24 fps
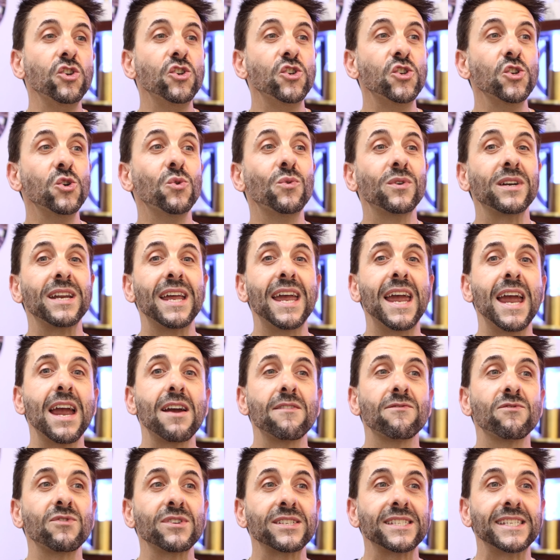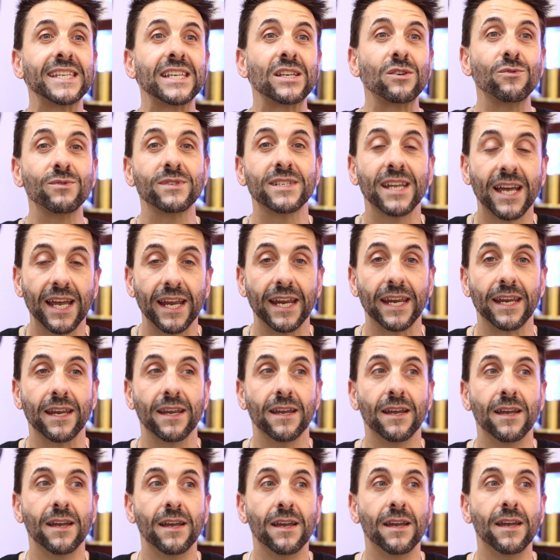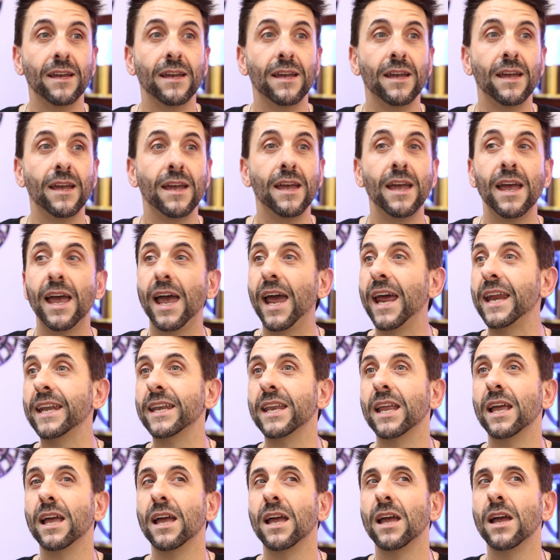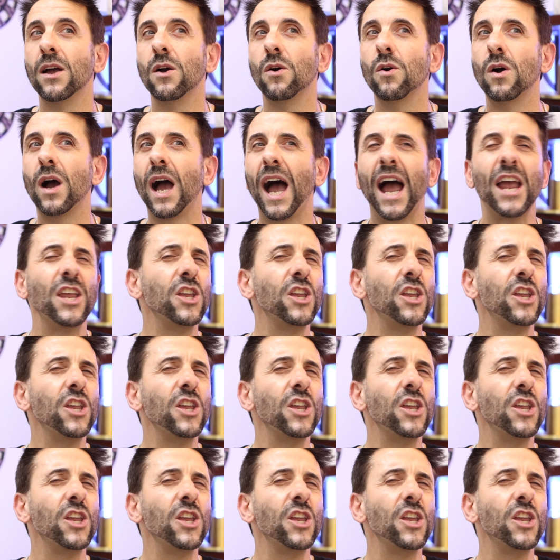do it every single day? And are